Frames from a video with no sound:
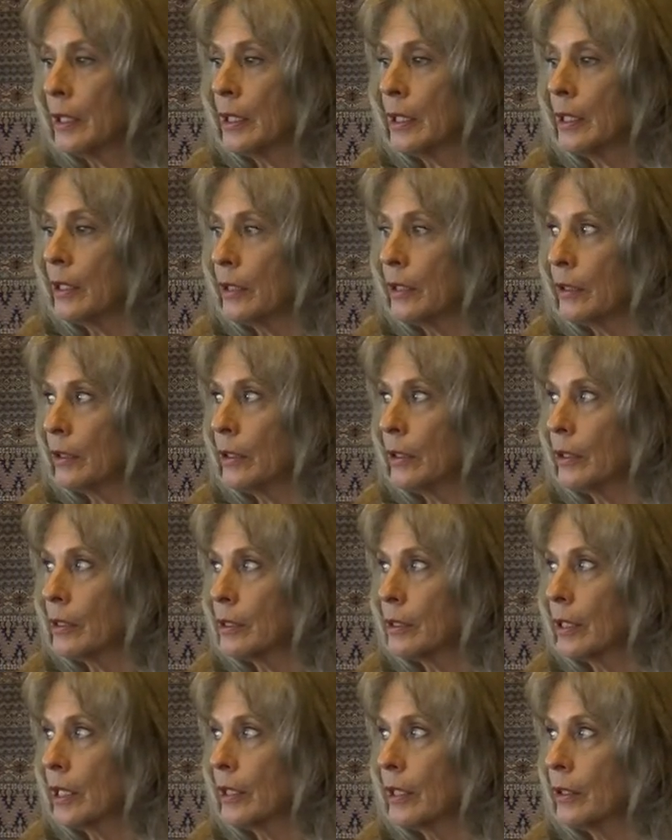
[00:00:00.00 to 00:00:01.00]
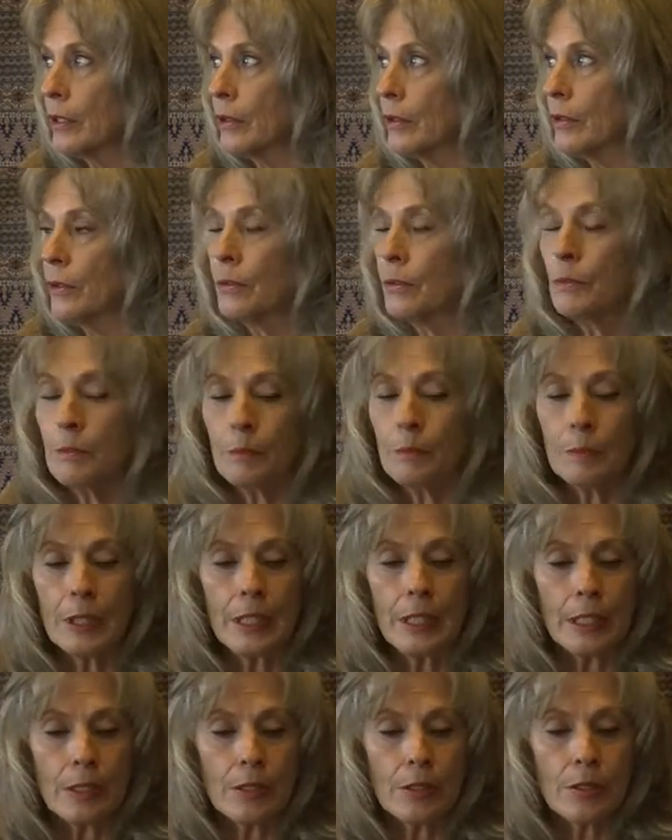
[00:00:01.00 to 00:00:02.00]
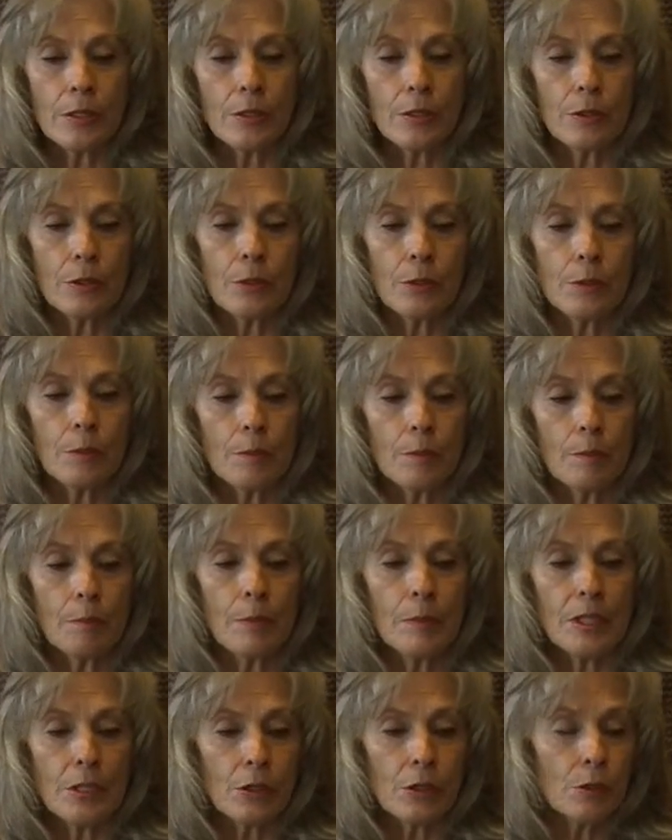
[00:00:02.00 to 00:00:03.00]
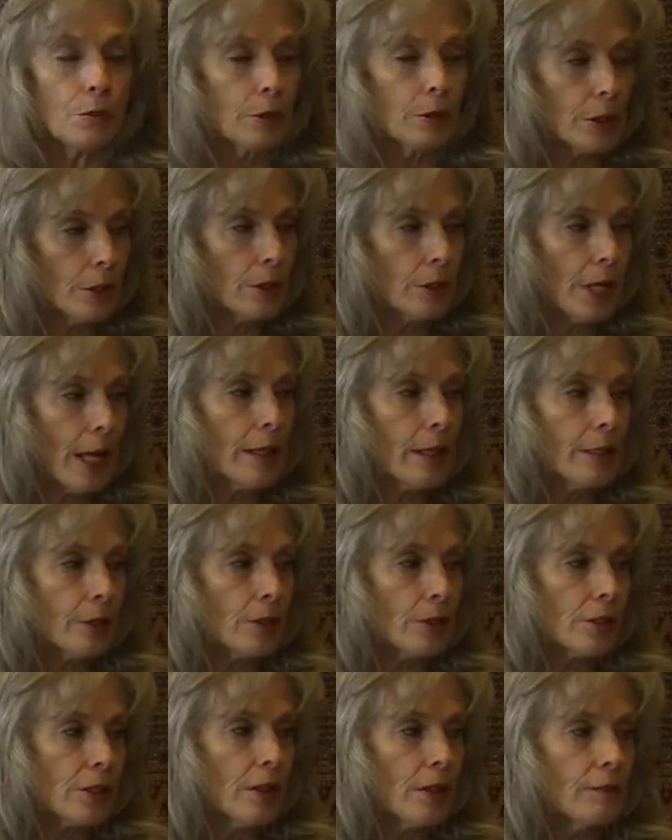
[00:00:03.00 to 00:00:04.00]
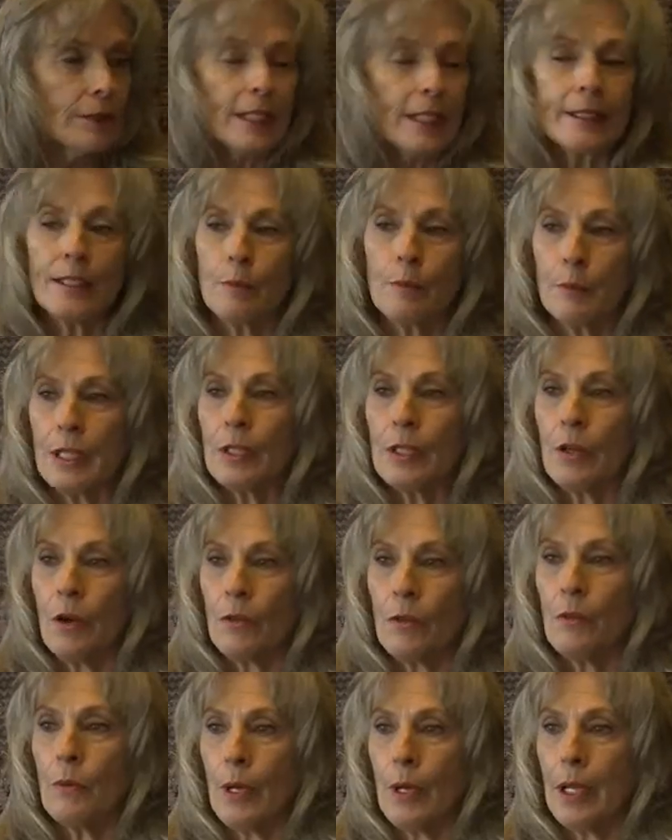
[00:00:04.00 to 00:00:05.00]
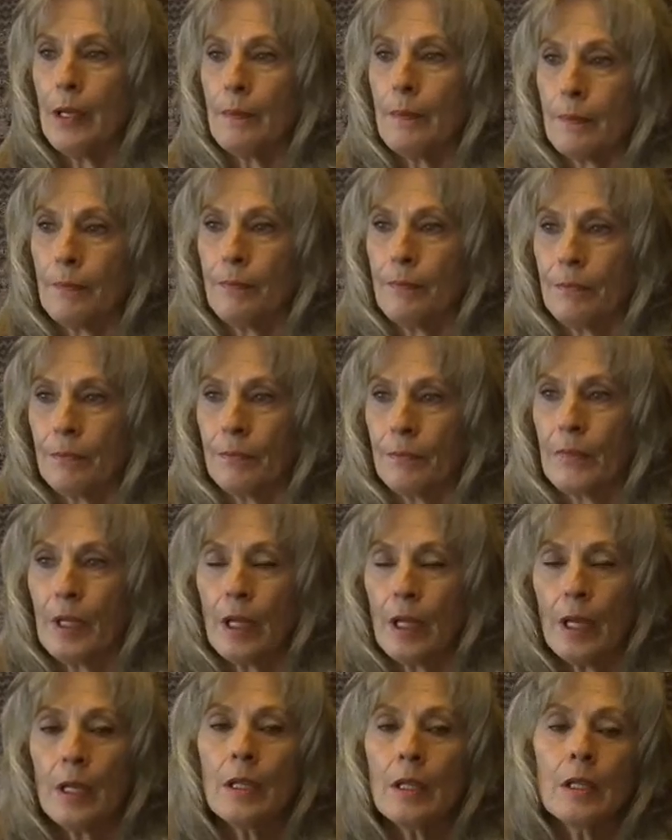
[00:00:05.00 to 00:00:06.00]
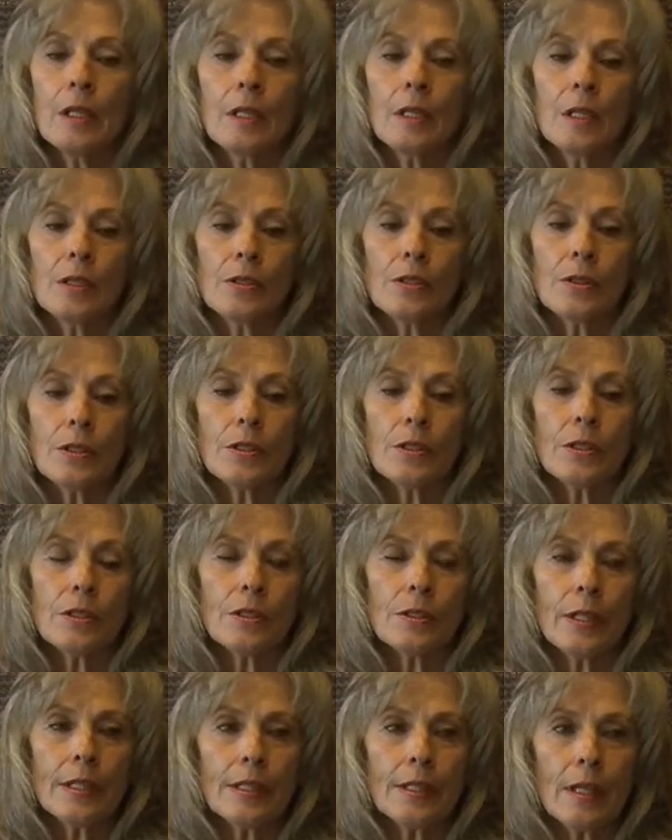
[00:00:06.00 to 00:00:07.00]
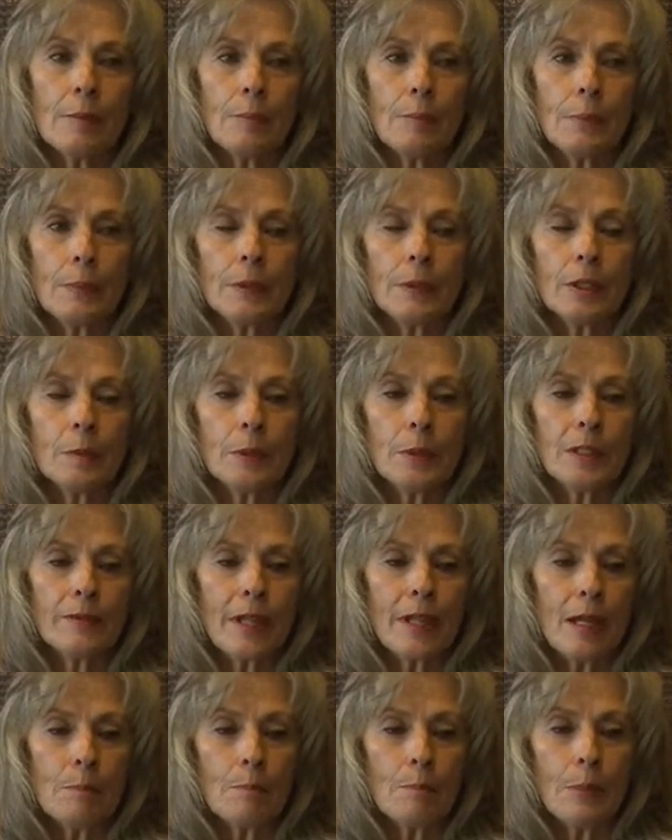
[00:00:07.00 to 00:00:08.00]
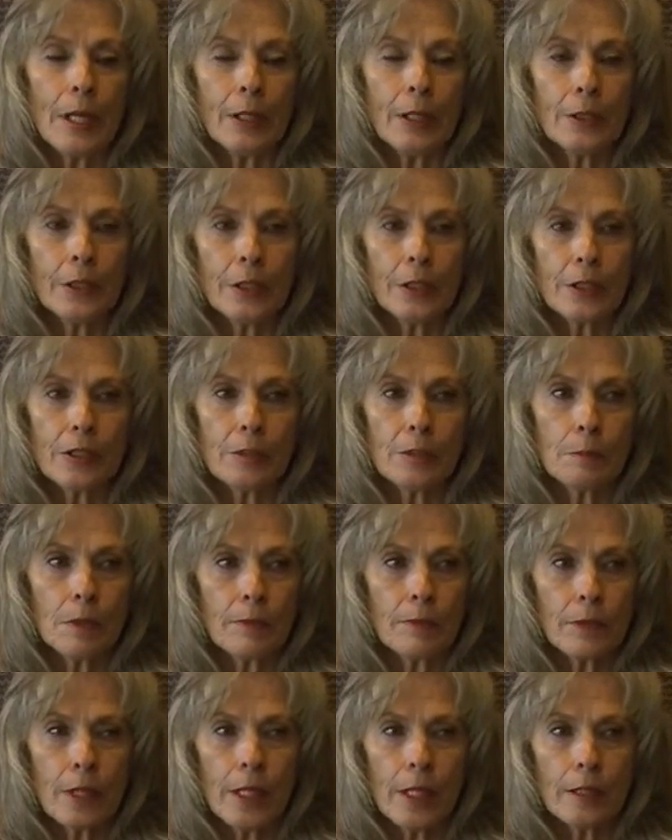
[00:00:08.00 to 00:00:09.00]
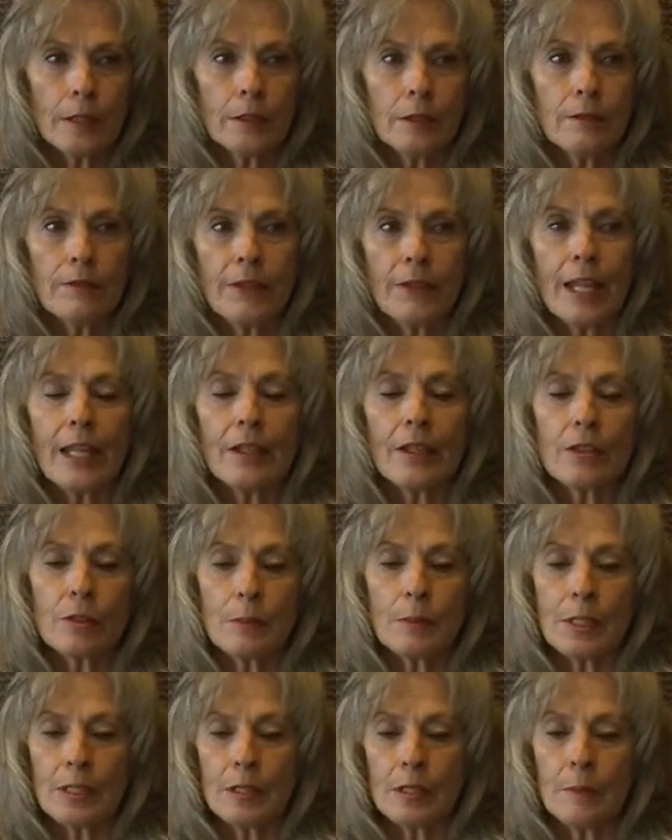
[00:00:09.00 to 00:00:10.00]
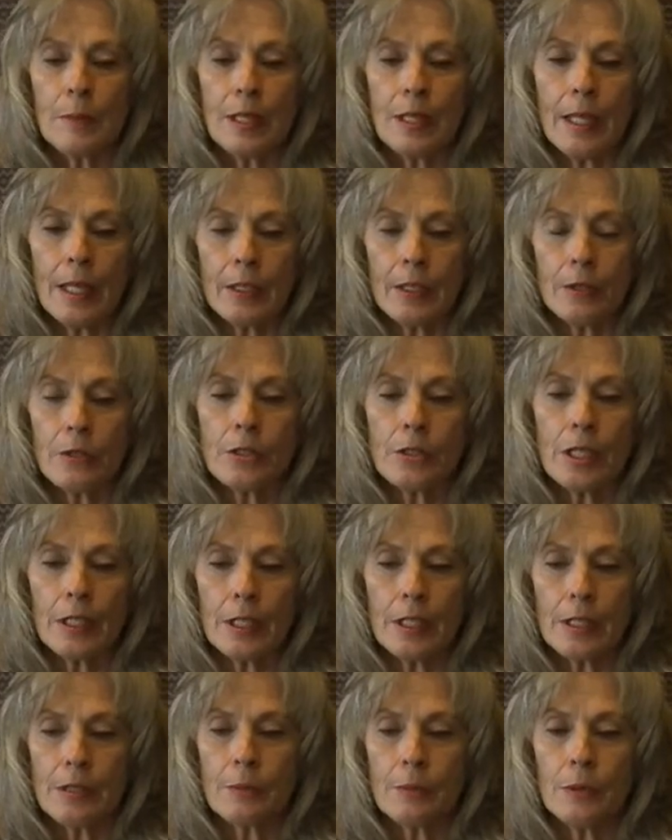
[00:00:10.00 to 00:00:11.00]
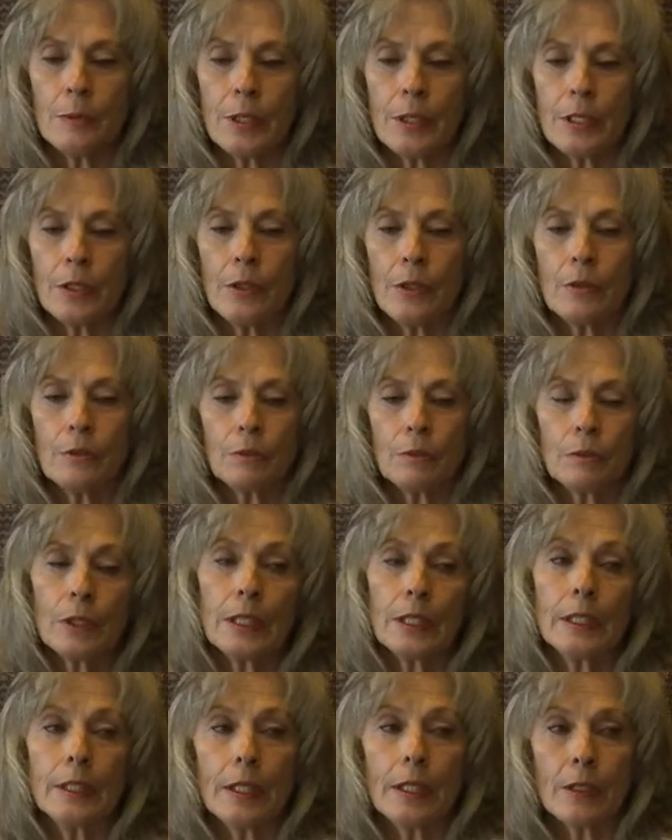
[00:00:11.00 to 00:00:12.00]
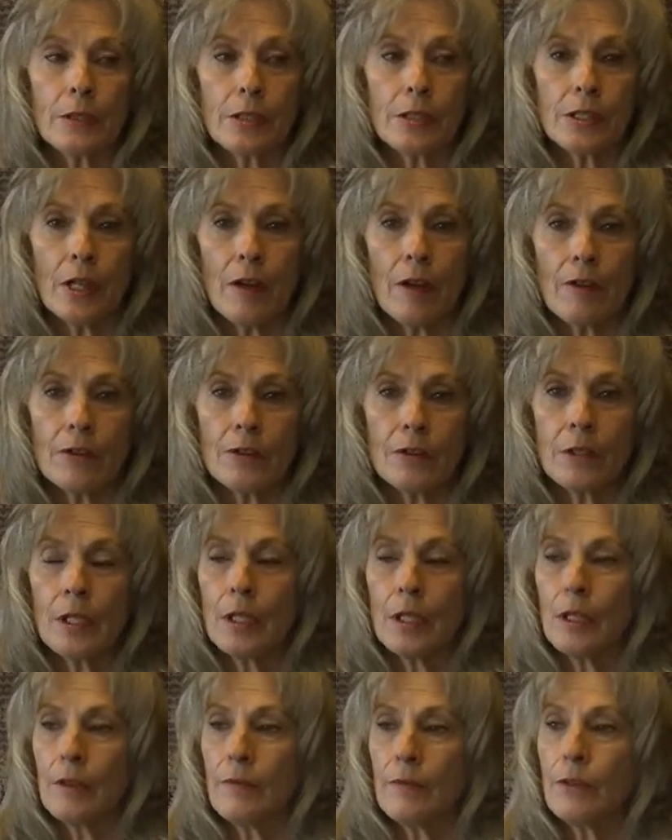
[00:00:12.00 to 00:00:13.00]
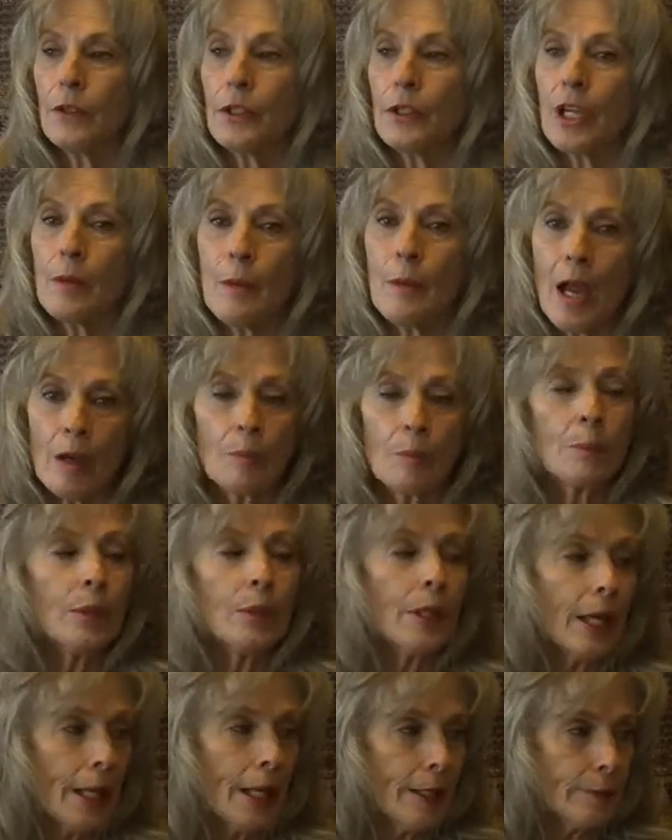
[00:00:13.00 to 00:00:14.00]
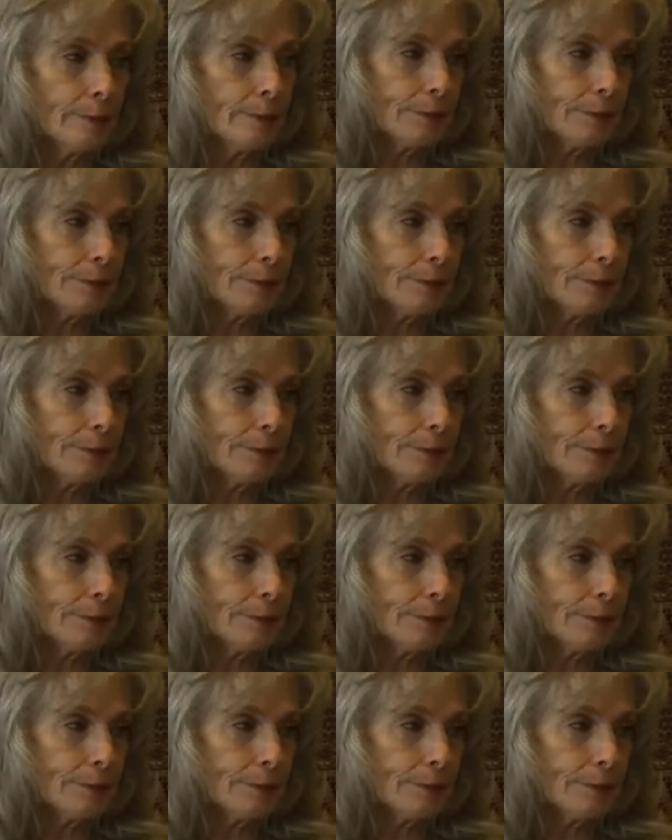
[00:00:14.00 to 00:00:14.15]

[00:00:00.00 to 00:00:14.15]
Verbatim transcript: you, it's like you begin to mistrust, you can't let yourself let them in all the way. Okay? So this is like that little bit of that barrier. Some of them are like little veils, but some of the energetics where we don't really let ourselves fully come out and play.